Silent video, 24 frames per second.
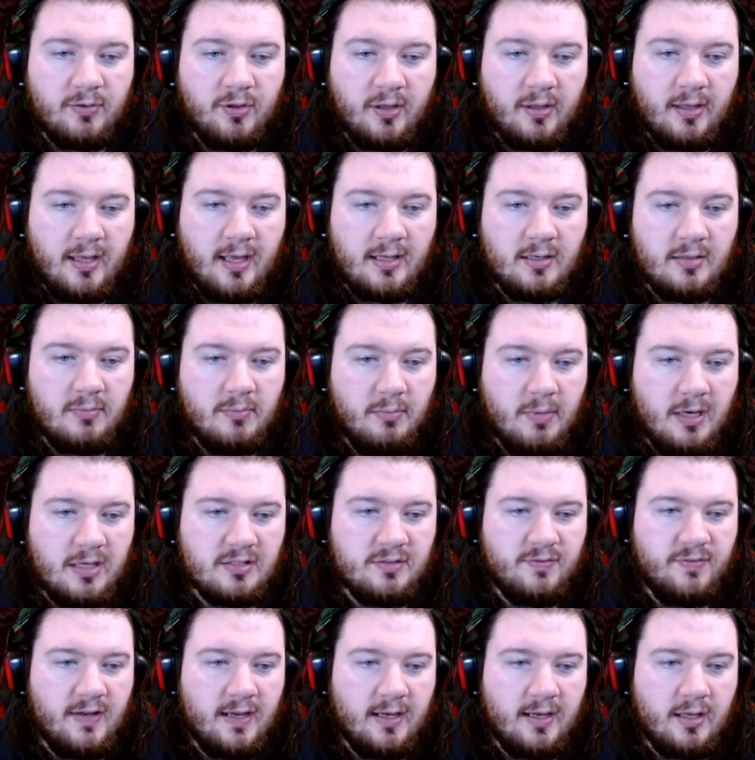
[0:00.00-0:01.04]
The
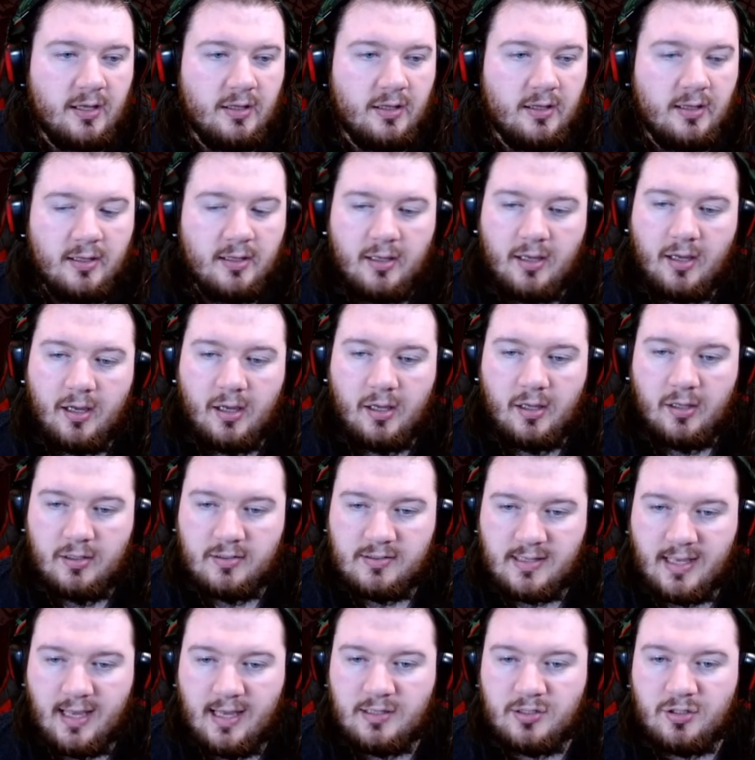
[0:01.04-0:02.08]
master flag
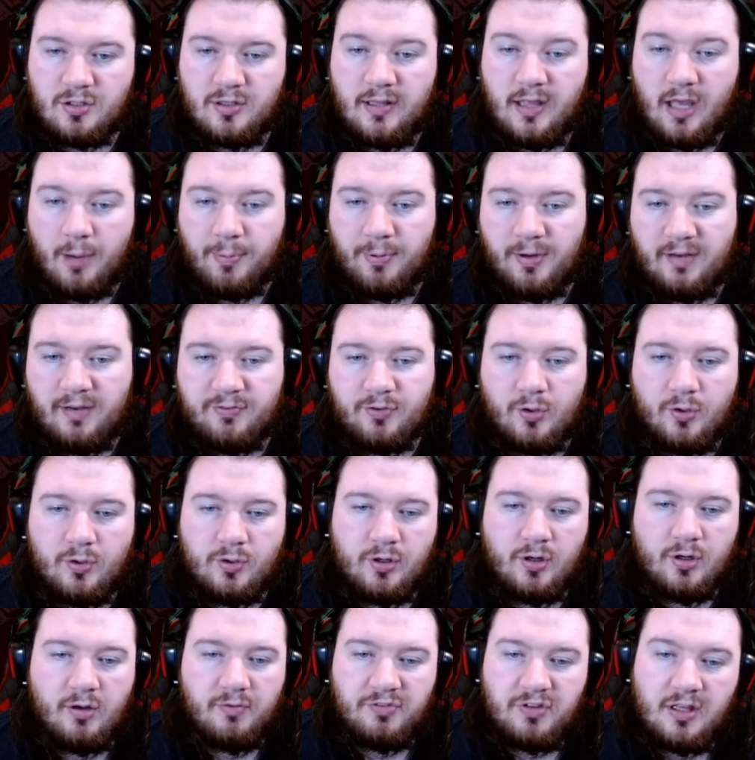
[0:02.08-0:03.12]
is canton in the upper left
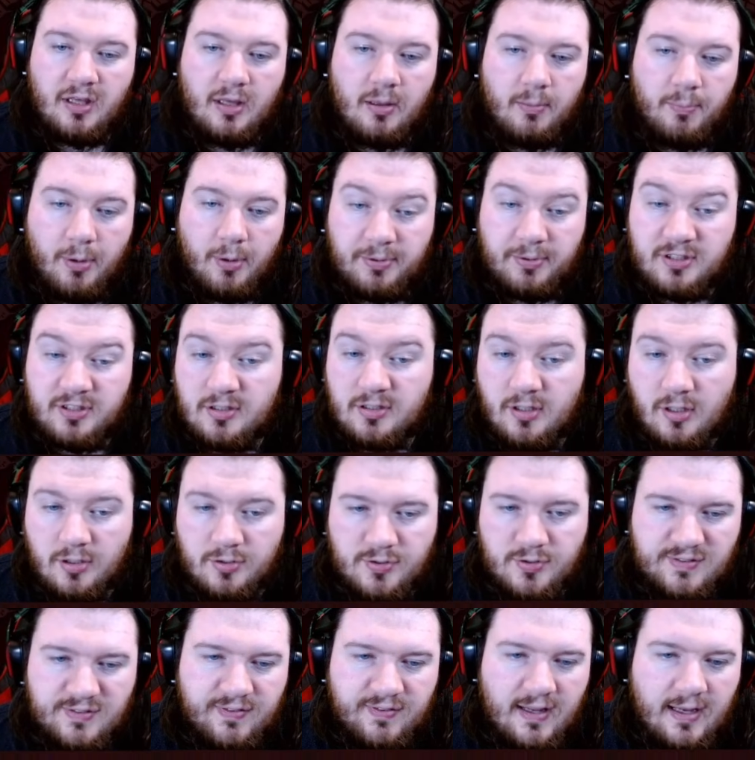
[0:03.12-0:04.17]
corner of the puppeted
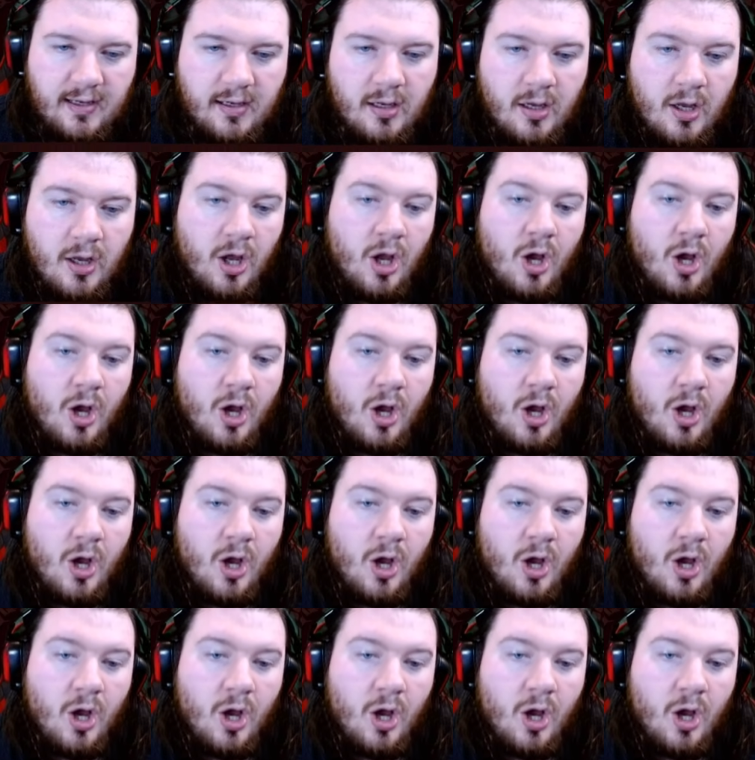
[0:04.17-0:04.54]
country's flag,